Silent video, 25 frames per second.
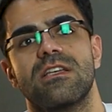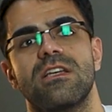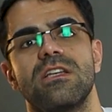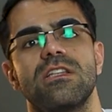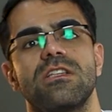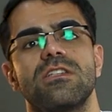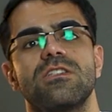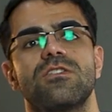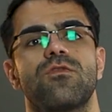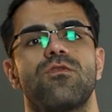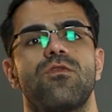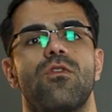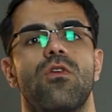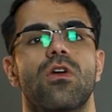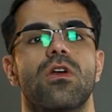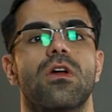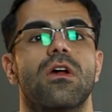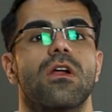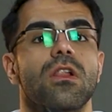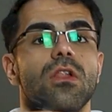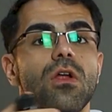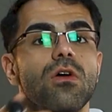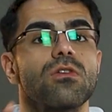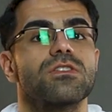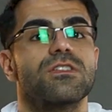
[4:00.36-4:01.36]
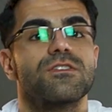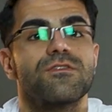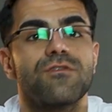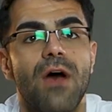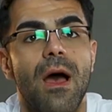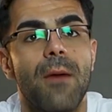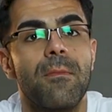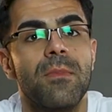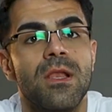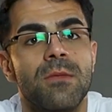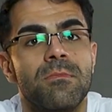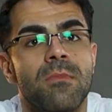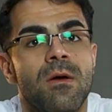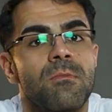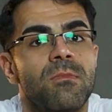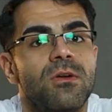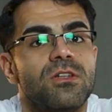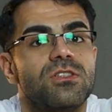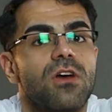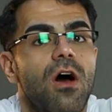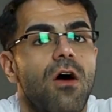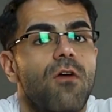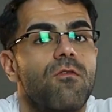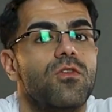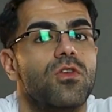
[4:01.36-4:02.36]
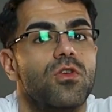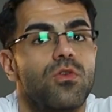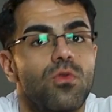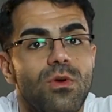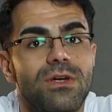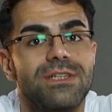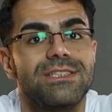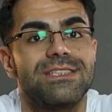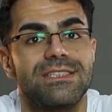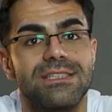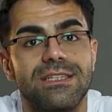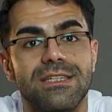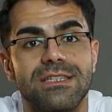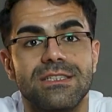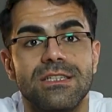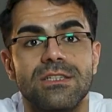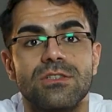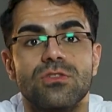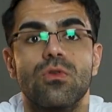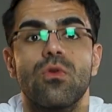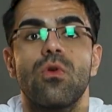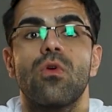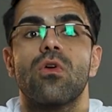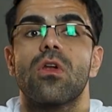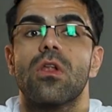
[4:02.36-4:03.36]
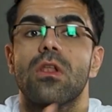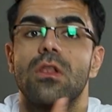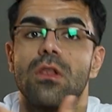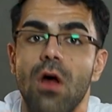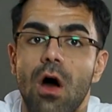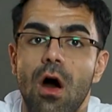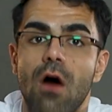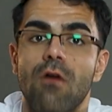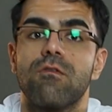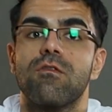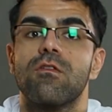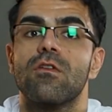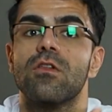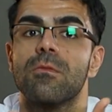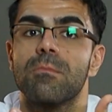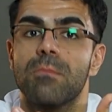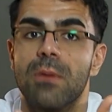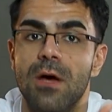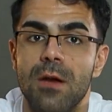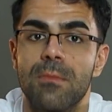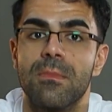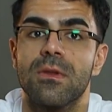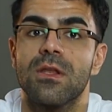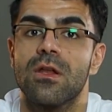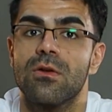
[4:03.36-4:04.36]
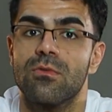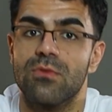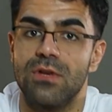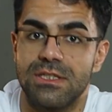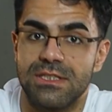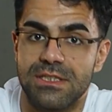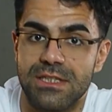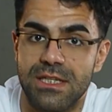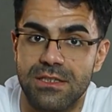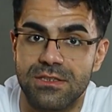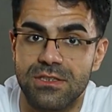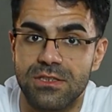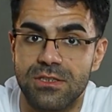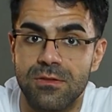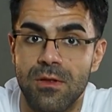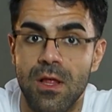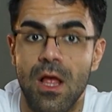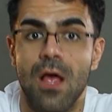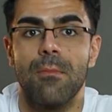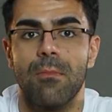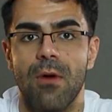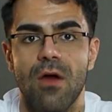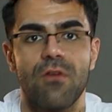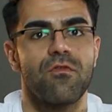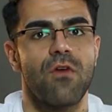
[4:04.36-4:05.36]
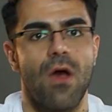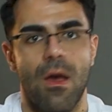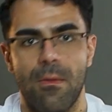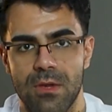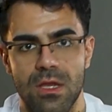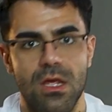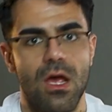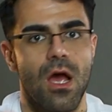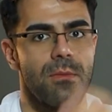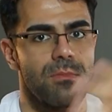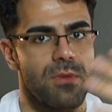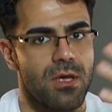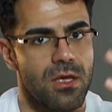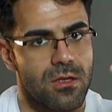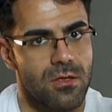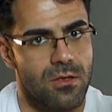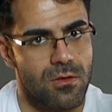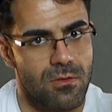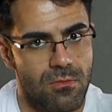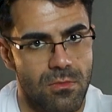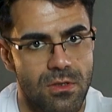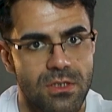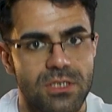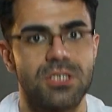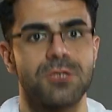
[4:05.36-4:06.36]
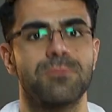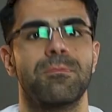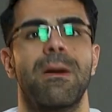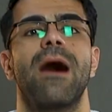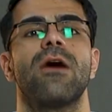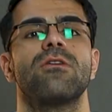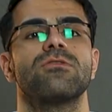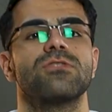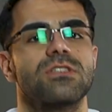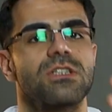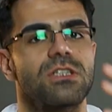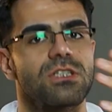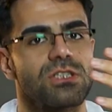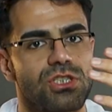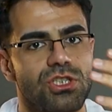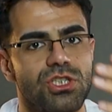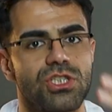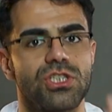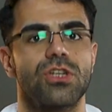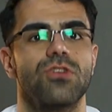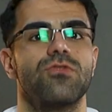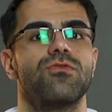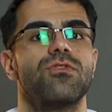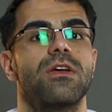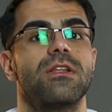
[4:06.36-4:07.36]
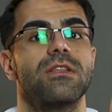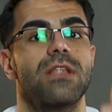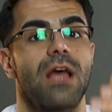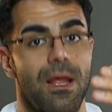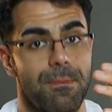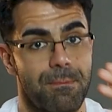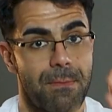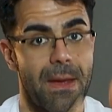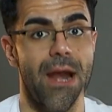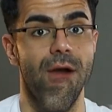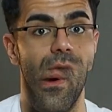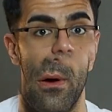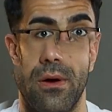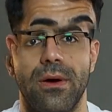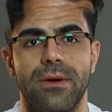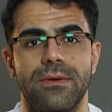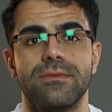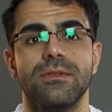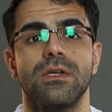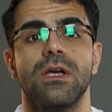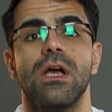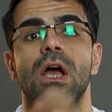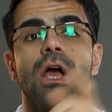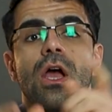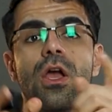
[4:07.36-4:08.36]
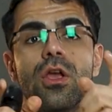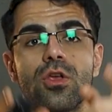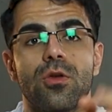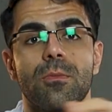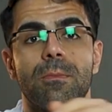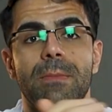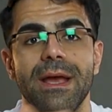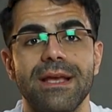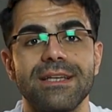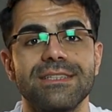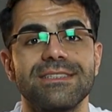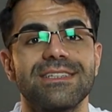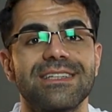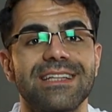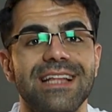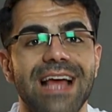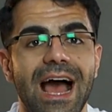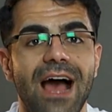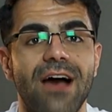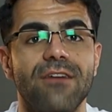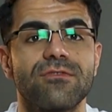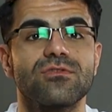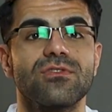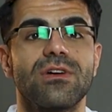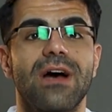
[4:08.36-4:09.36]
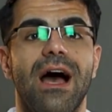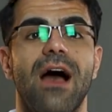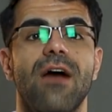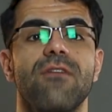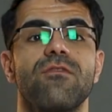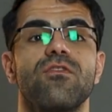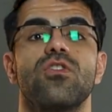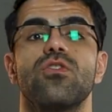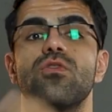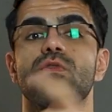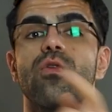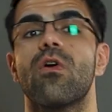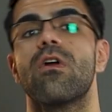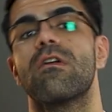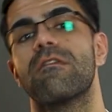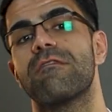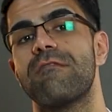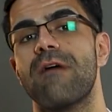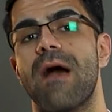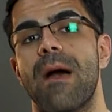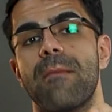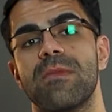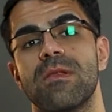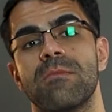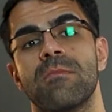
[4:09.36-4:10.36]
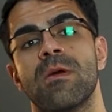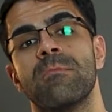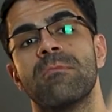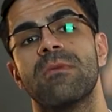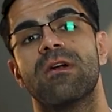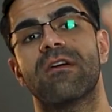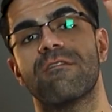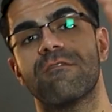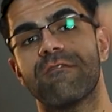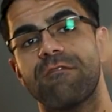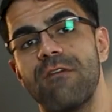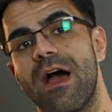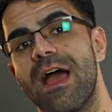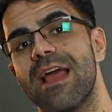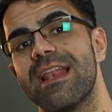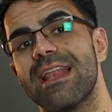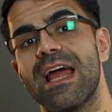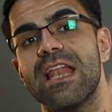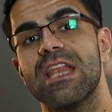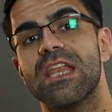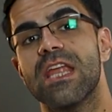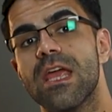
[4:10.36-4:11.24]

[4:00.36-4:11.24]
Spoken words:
it is for close family members of US citizens or lawful permanent residents. By family, I mean spouses, children, and parents. You basically have to have your family member file an